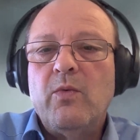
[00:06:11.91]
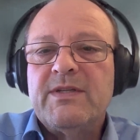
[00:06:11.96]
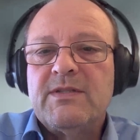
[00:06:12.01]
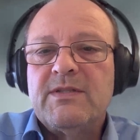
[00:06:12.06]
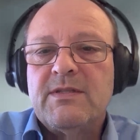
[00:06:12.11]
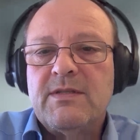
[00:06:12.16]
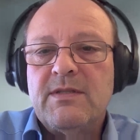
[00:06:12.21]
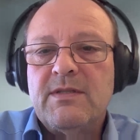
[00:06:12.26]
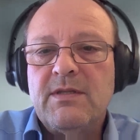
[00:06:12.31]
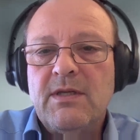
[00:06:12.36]

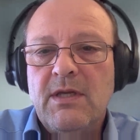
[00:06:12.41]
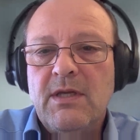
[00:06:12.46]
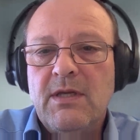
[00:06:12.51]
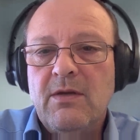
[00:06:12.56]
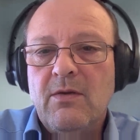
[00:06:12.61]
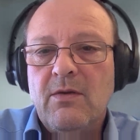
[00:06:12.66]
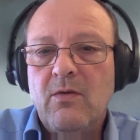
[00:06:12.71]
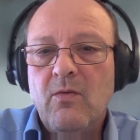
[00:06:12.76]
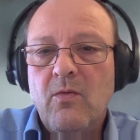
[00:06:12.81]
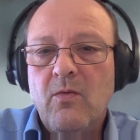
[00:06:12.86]
with
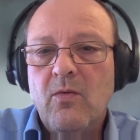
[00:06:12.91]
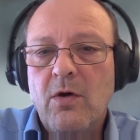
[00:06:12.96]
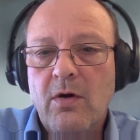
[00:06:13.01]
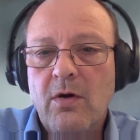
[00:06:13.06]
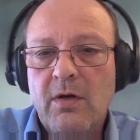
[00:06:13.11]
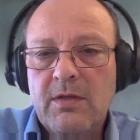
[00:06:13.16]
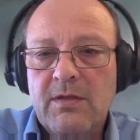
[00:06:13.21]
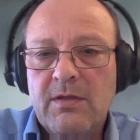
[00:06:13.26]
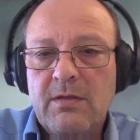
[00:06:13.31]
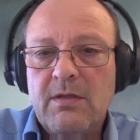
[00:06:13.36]
the
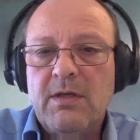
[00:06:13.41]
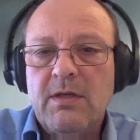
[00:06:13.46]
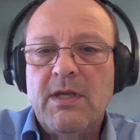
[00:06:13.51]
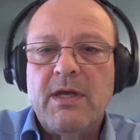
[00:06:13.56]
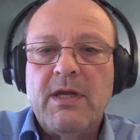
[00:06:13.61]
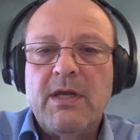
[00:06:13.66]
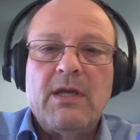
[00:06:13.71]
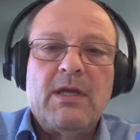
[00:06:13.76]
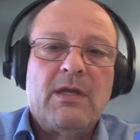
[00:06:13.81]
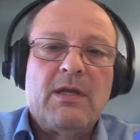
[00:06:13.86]
ward
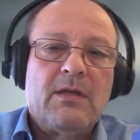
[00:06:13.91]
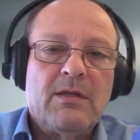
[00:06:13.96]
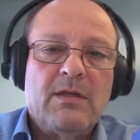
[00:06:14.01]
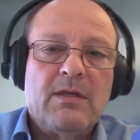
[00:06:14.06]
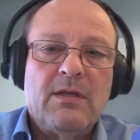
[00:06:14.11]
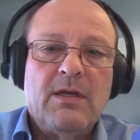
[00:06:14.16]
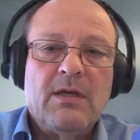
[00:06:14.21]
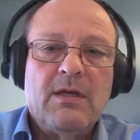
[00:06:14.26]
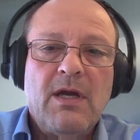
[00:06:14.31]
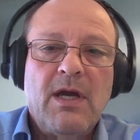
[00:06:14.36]
like
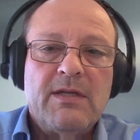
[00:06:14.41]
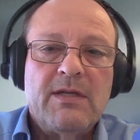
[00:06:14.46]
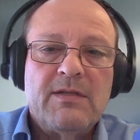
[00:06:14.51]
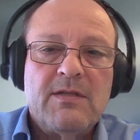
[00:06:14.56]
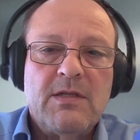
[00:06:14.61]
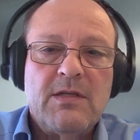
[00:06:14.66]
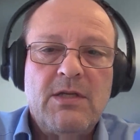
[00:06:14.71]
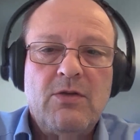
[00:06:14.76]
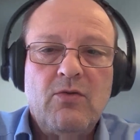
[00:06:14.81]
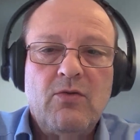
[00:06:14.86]
an
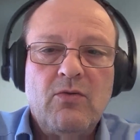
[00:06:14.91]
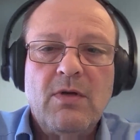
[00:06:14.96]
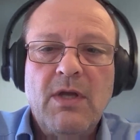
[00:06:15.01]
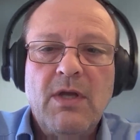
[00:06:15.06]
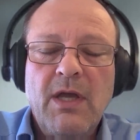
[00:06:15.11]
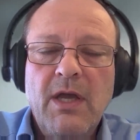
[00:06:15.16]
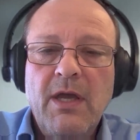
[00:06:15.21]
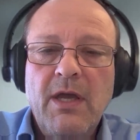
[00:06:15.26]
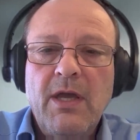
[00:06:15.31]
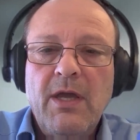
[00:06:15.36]

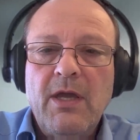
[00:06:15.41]
ICU,